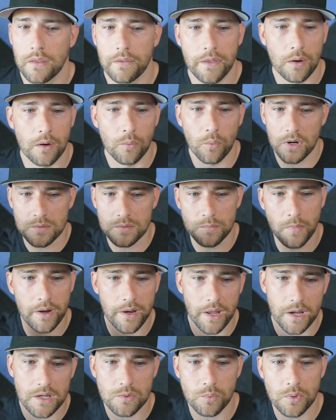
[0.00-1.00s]
then what does
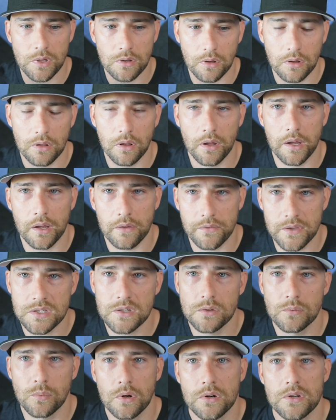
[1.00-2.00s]
my next week look like?
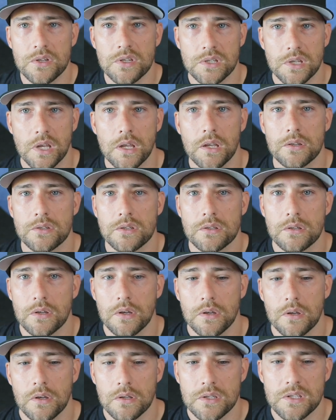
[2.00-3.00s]
This is where it just takes
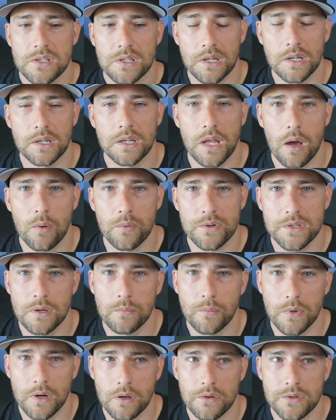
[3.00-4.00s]
sitting down with
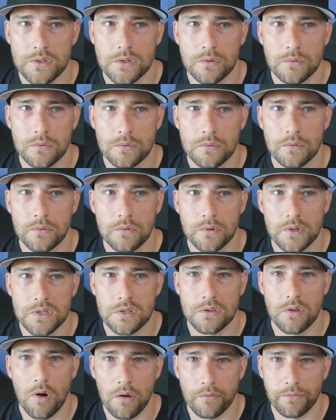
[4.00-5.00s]
someone else who
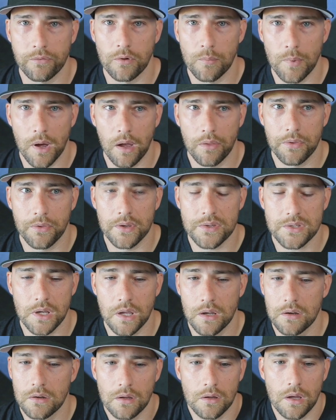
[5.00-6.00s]
is thoughtful about this.
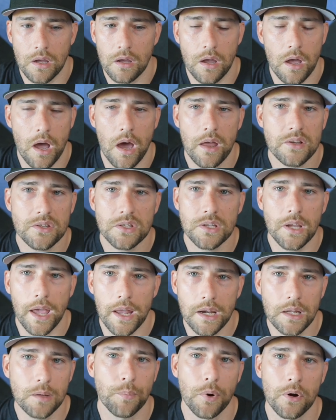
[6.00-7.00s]
And honestly,
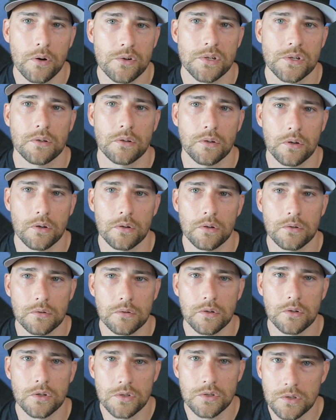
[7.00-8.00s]
any person
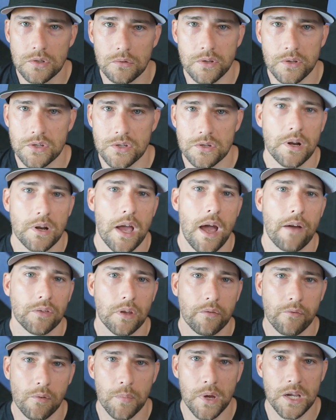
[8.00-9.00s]
could do this. You don't have
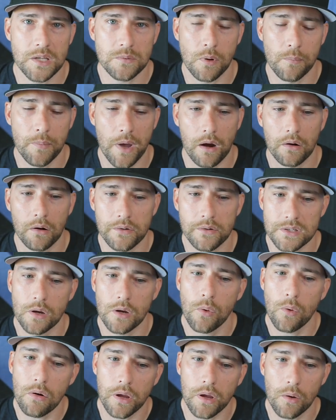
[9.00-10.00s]
to have a baseball background to
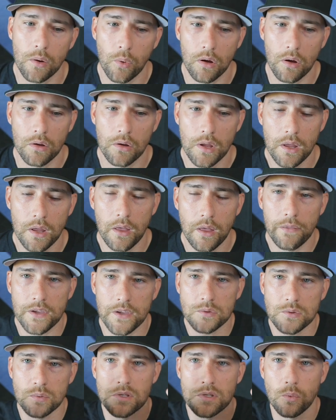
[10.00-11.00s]
say, well, okay, well,
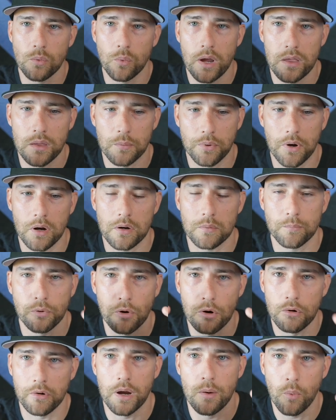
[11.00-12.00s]
this was the way the
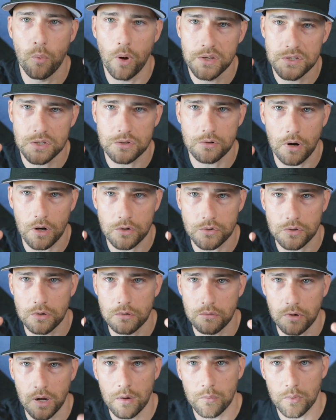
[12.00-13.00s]
program was
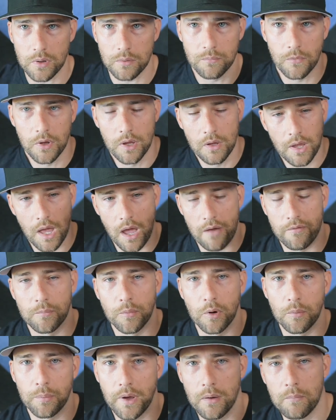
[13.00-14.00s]
structured, right? We'd have a
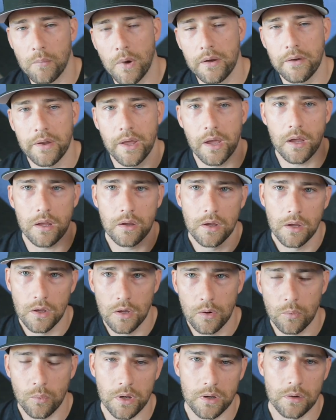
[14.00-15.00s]
bullpen Monday.
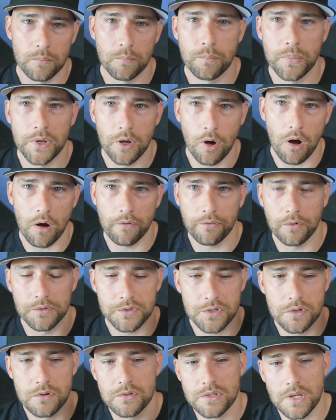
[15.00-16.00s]
We'd be off
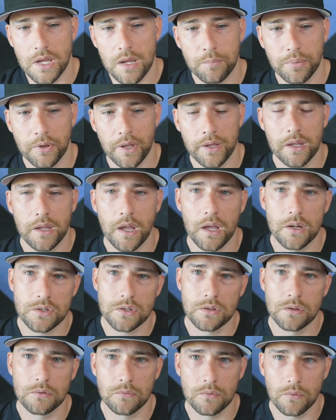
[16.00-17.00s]
on Tuesday, play
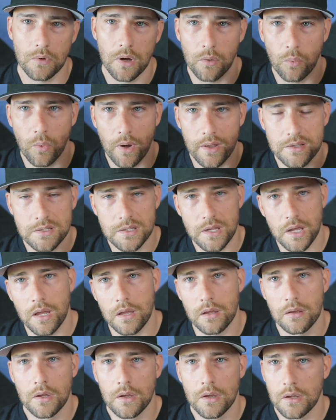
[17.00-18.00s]
catch
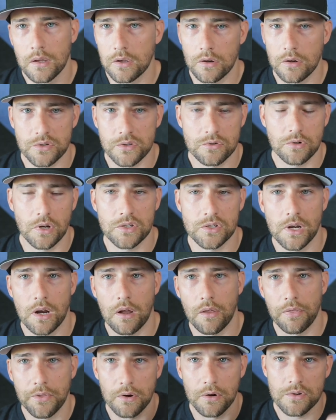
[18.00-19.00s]
Wednesday, you know, stretch it
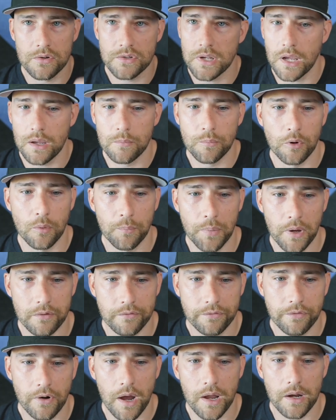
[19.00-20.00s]
out on Thursday,
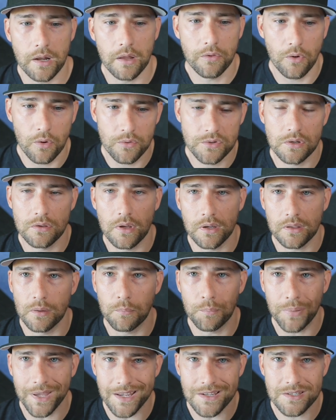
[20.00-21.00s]
bullpen Friday. Those are like
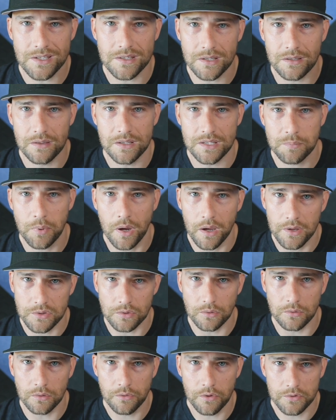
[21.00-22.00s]
the pieces in this
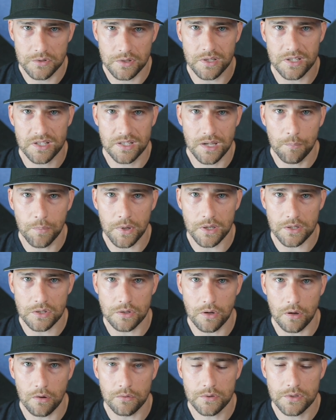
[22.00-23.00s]
puzzle. Those are the stepping
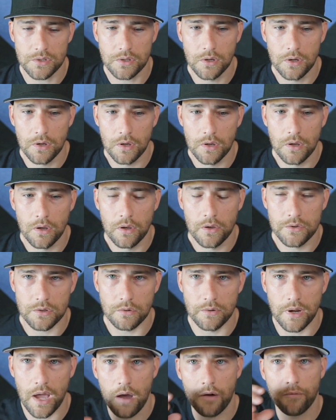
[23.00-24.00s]
stones.
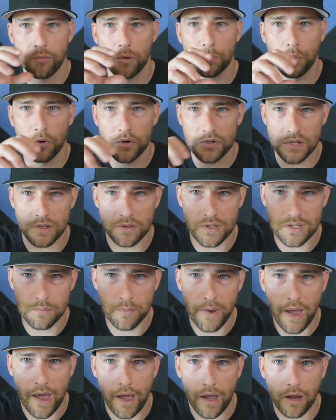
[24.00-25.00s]
So now if we're pushing this
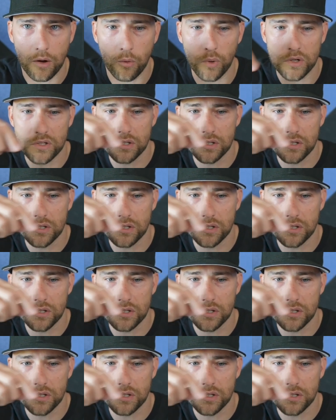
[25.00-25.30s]
back,